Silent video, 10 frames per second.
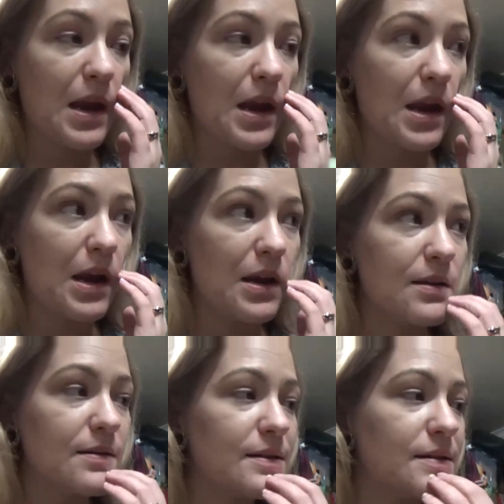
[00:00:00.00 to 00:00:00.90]
it's
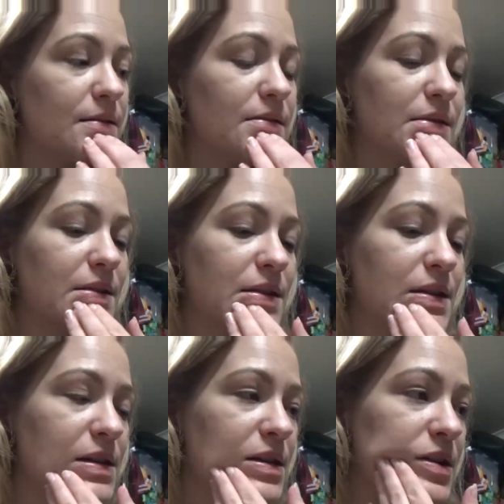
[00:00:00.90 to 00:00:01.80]
the
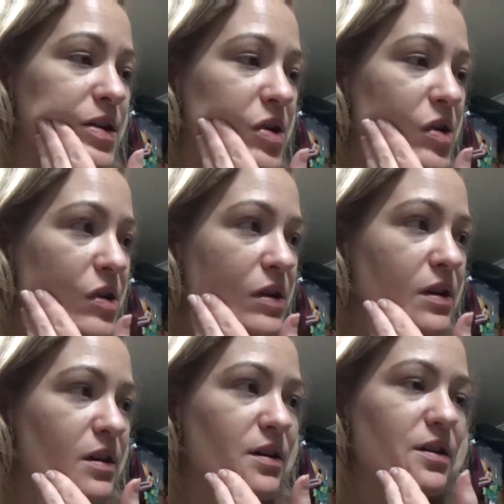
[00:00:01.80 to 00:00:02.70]
grandma's
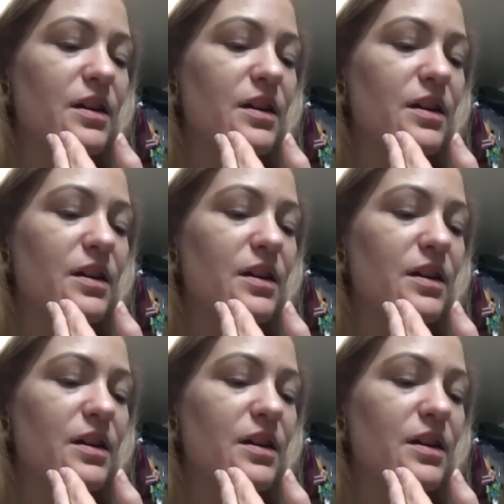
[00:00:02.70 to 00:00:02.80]
house.